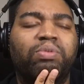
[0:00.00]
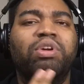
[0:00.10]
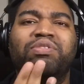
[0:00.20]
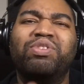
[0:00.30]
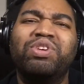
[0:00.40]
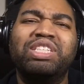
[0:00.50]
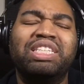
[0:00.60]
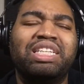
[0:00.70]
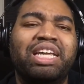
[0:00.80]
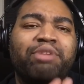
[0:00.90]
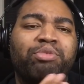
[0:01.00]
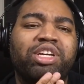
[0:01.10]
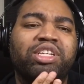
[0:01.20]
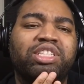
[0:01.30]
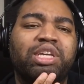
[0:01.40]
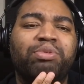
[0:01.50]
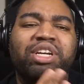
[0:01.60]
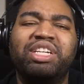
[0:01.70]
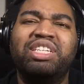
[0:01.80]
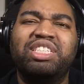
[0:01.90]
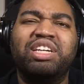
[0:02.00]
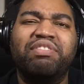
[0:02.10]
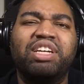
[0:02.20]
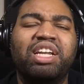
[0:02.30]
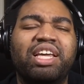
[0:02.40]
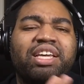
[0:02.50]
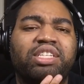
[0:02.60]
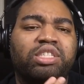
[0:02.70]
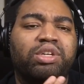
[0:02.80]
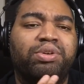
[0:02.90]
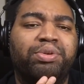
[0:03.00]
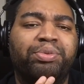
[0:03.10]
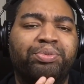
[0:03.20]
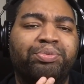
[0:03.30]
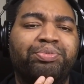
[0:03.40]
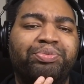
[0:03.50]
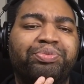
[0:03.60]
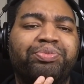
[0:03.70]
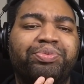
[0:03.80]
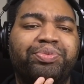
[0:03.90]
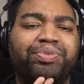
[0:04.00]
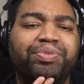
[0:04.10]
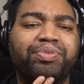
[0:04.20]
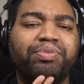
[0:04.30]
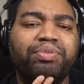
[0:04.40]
Well, of course he did, because they were in each class, so. What?